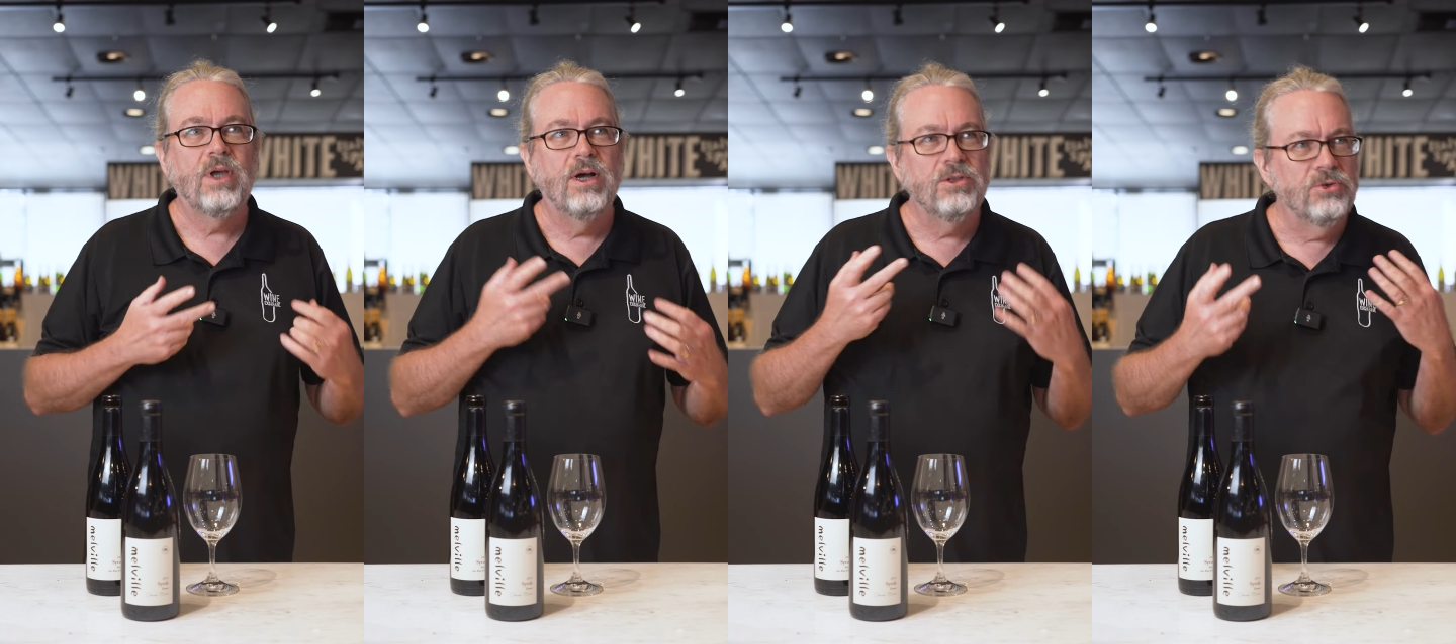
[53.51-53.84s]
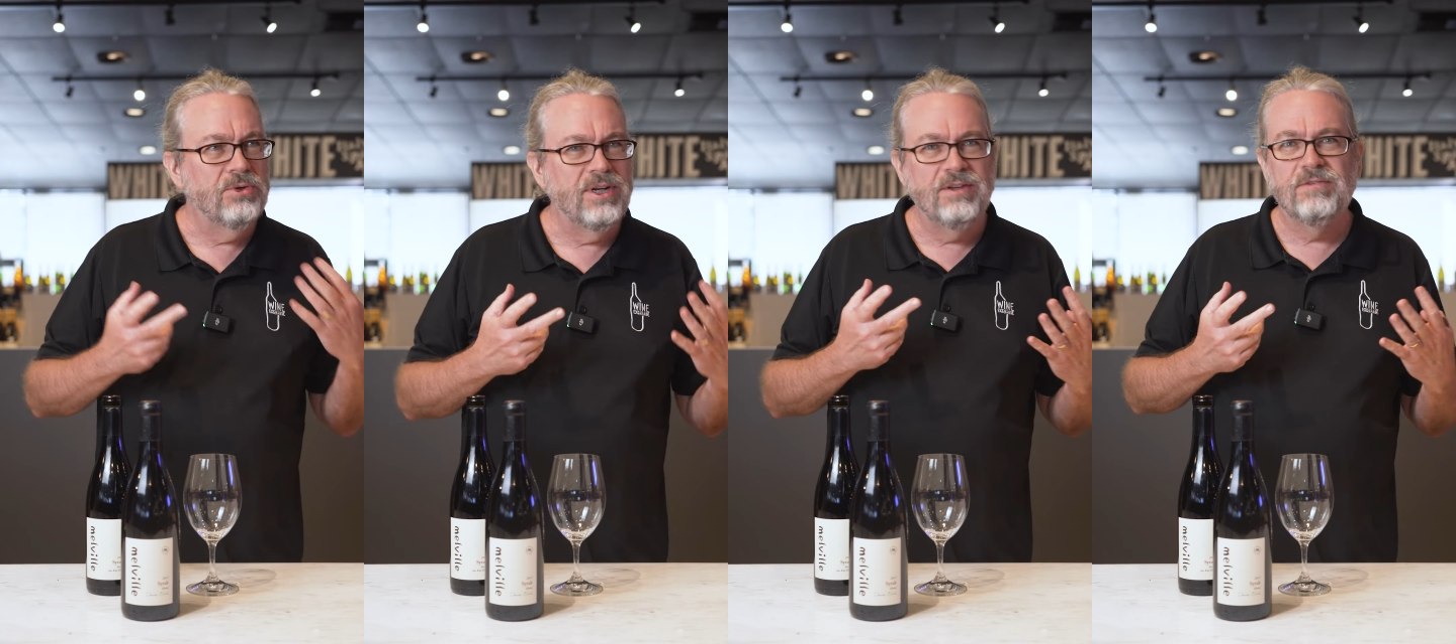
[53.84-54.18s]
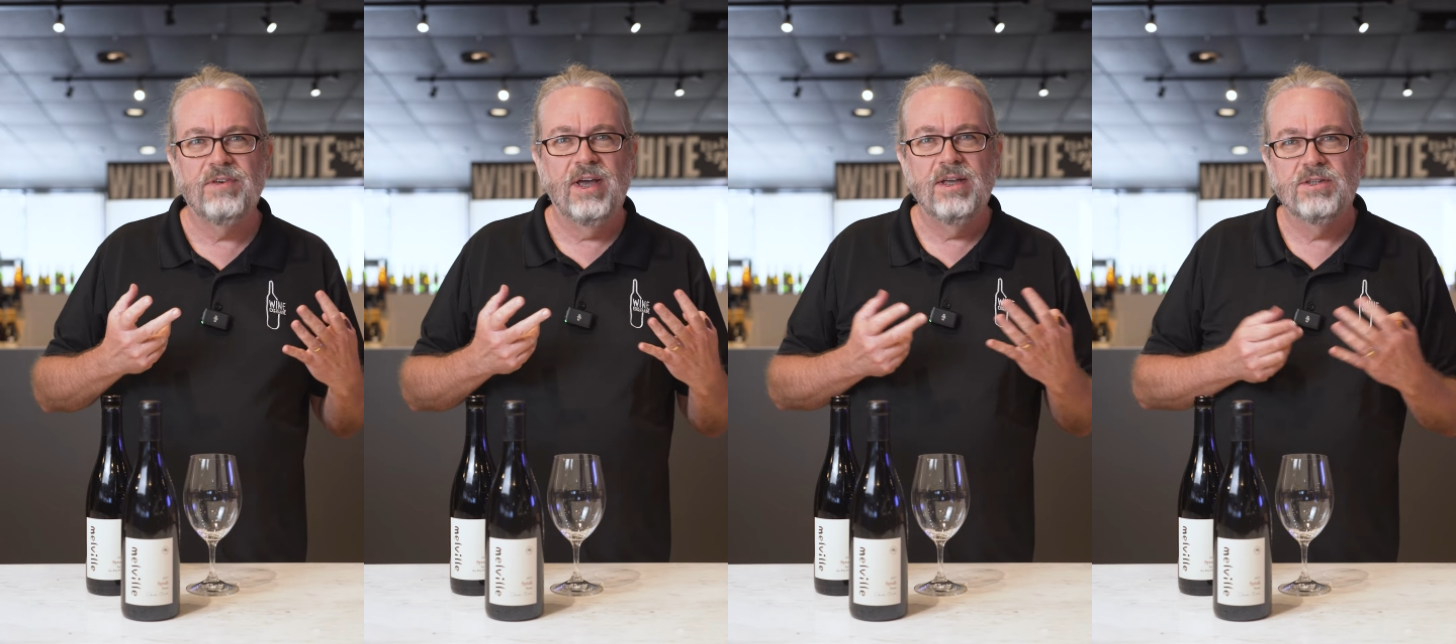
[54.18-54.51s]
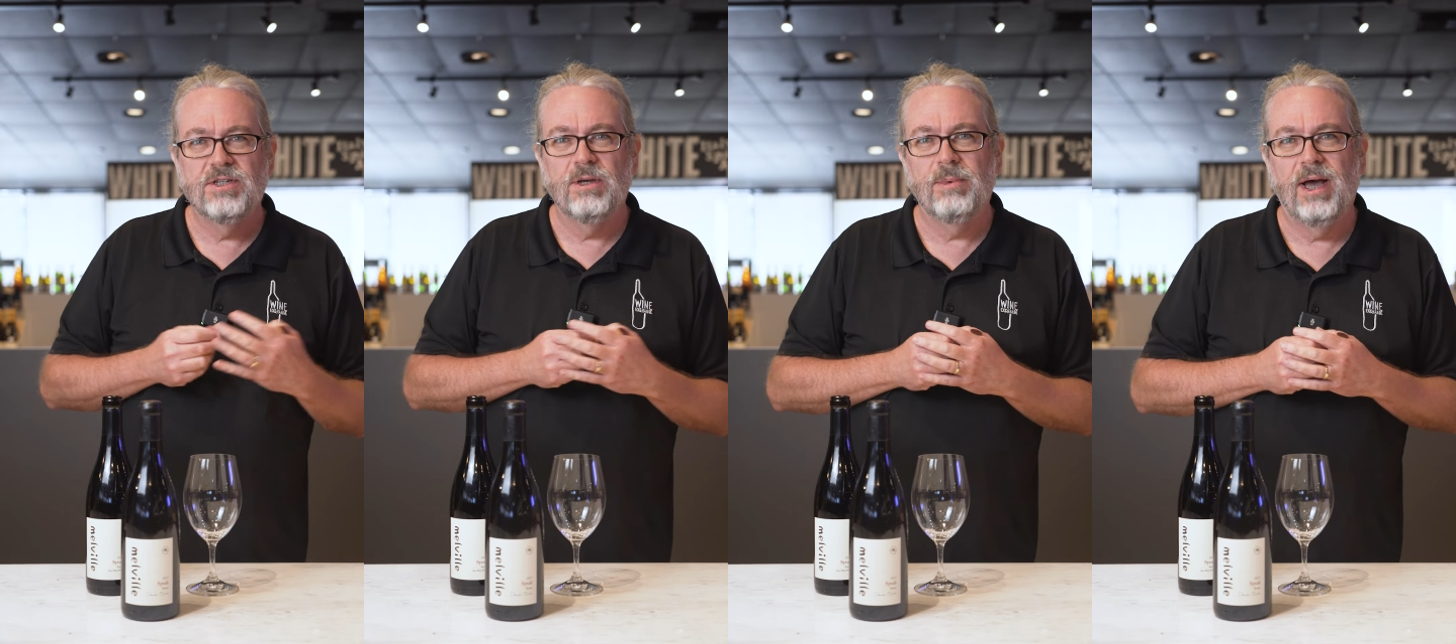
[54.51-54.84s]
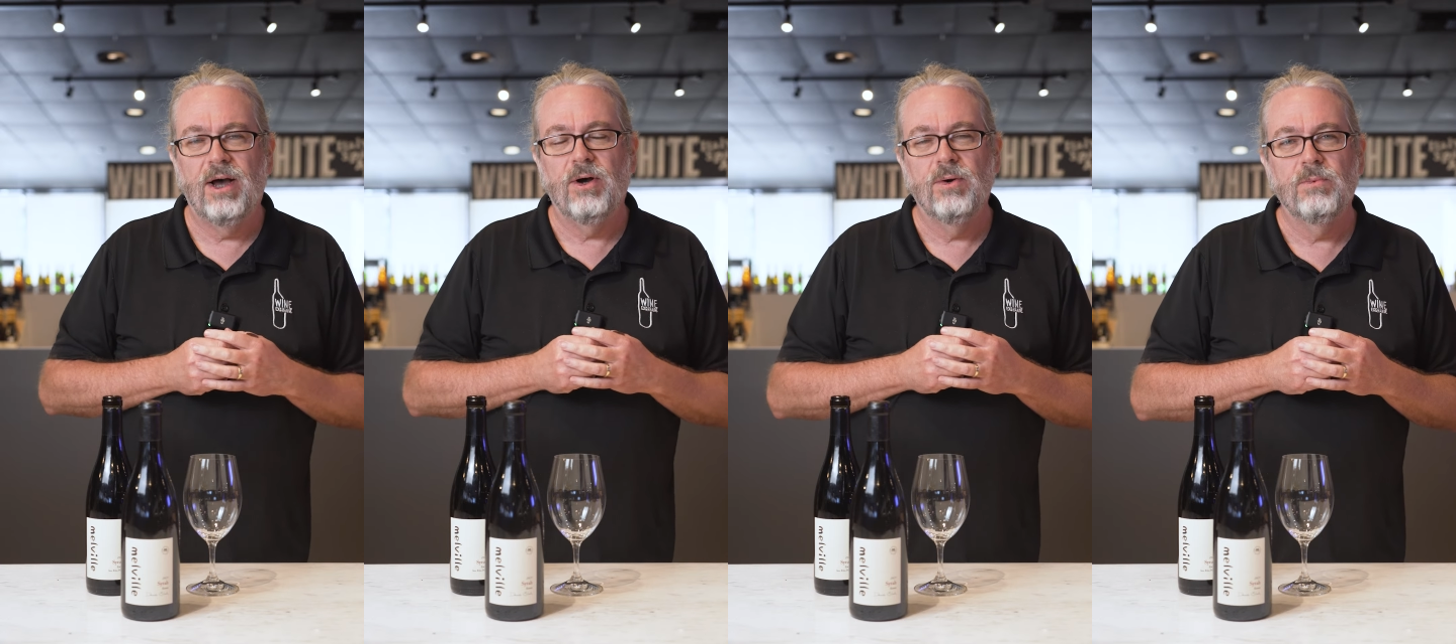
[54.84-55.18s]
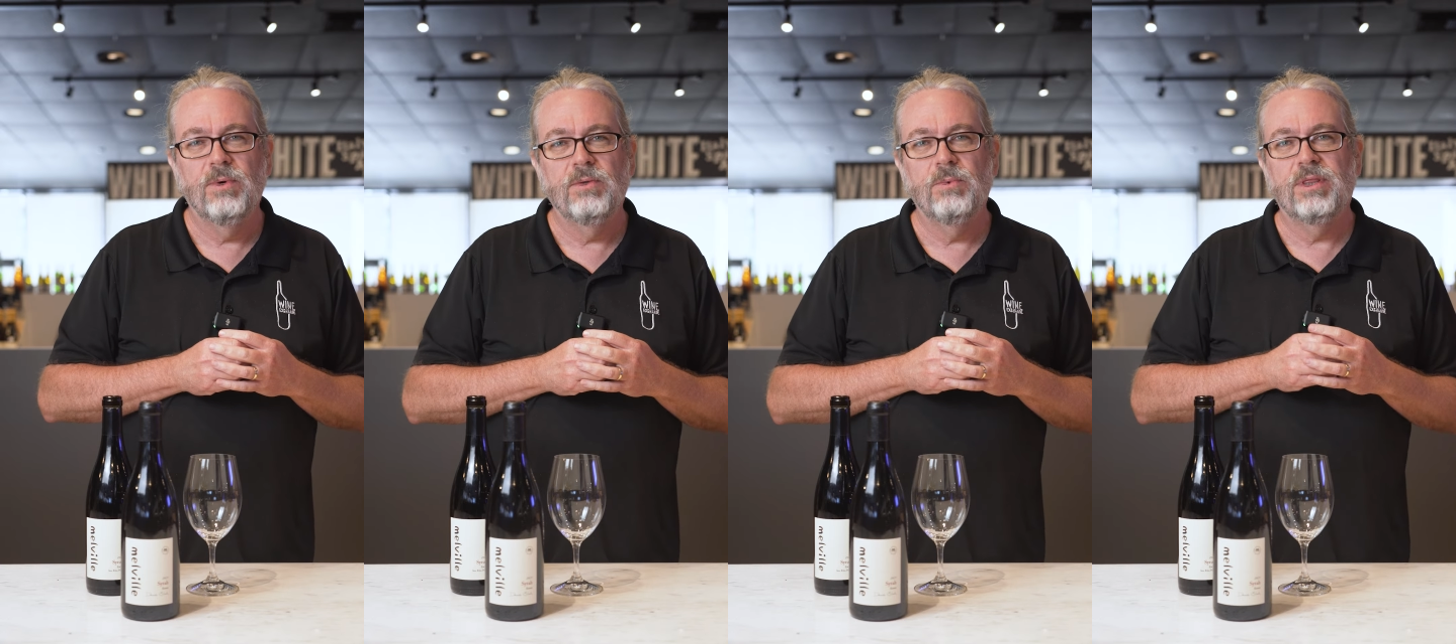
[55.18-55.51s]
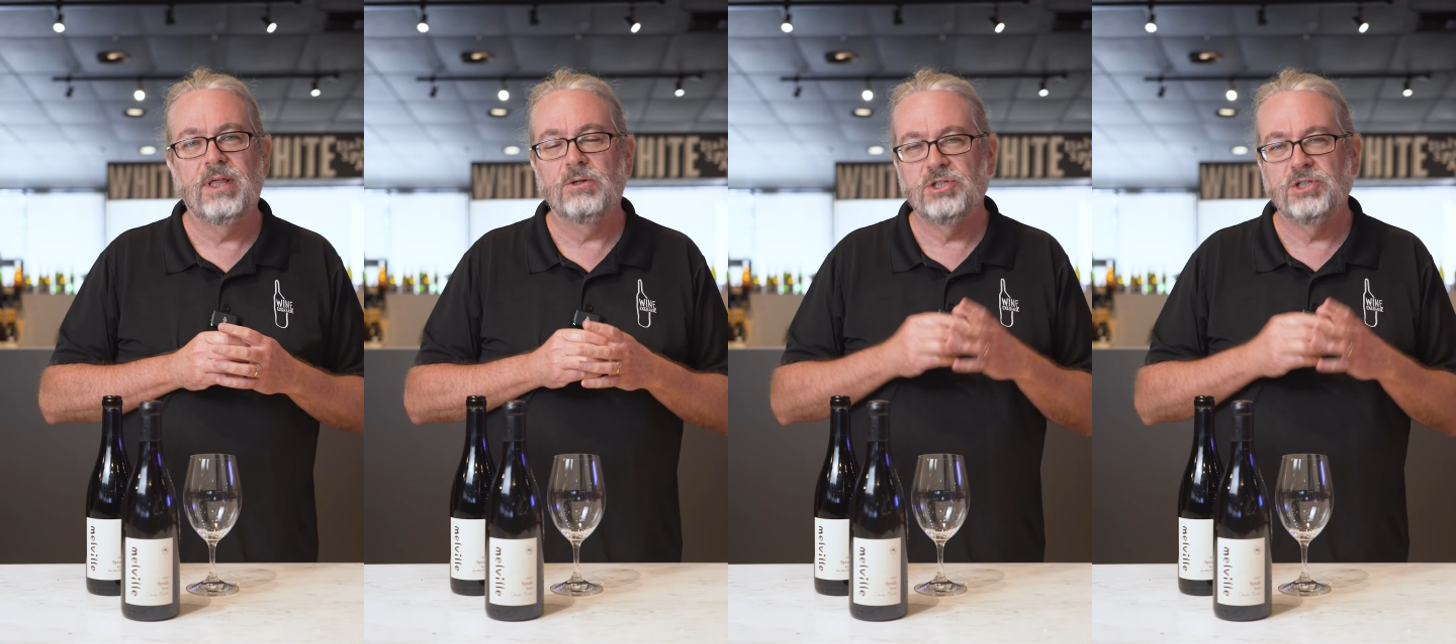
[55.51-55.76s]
learning phase somehow with how